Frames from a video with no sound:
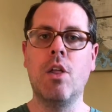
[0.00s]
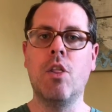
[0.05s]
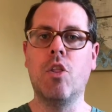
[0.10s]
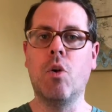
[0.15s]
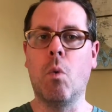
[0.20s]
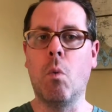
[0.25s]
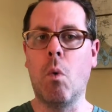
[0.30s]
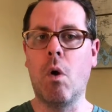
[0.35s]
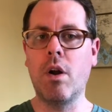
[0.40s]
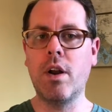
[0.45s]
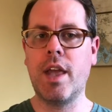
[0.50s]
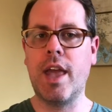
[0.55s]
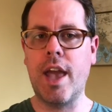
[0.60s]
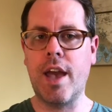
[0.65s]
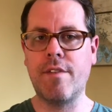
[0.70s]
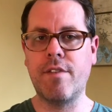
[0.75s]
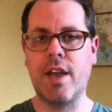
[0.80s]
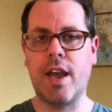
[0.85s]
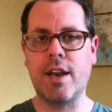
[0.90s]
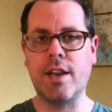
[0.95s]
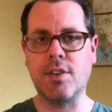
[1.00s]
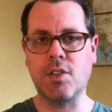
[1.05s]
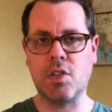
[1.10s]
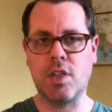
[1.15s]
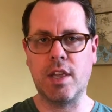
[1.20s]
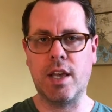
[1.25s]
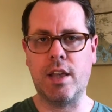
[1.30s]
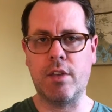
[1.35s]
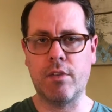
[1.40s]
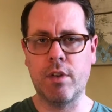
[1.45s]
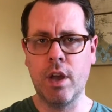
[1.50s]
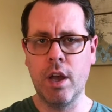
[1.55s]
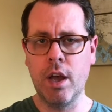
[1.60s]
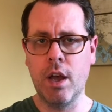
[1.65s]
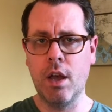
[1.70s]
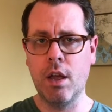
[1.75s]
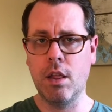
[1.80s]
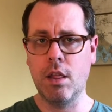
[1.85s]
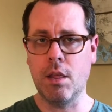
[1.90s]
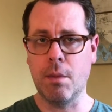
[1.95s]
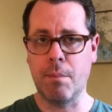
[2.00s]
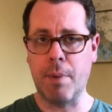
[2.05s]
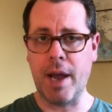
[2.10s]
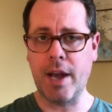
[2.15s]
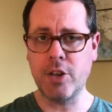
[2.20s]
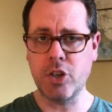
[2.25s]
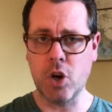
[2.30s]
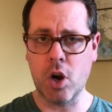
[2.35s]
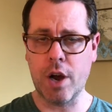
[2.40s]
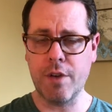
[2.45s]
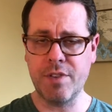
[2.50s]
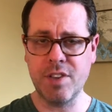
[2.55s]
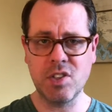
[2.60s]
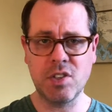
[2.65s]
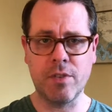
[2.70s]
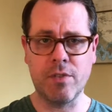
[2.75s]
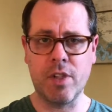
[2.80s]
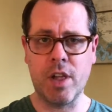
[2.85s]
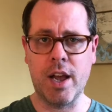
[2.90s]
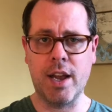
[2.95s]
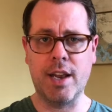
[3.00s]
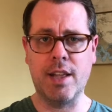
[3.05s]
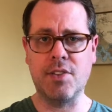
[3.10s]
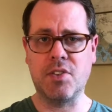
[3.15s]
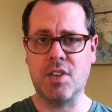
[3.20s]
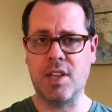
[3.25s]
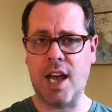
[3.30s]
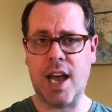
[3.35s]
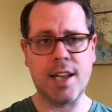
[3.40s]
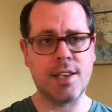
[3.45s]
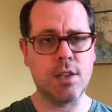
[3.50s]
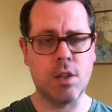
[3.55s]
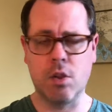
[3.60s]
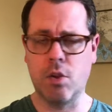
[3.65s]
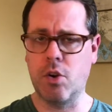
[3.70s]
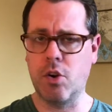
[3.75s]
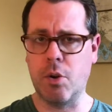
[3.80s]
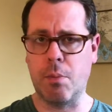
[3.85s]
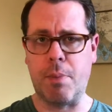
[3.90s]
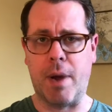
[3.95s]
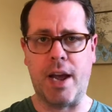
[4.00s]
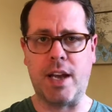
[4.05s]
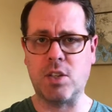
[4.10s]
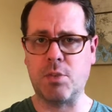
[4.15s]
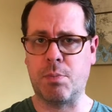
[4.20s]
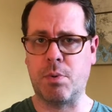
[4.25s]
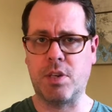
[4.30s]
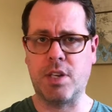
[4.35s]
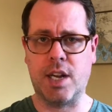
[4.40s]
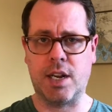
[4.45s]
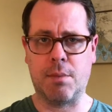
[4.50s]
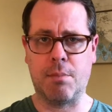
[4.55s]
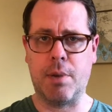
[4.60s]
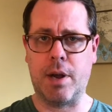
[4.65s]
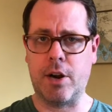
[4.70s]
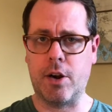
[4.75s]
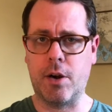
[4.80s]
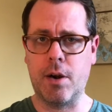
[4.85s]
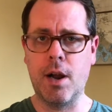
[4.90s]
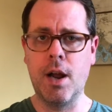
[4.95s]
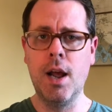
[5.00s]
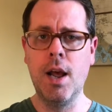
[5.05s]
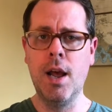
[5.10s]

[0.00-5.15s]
The one caveat is this. The Badger offensive line has got to learn to pass protect better.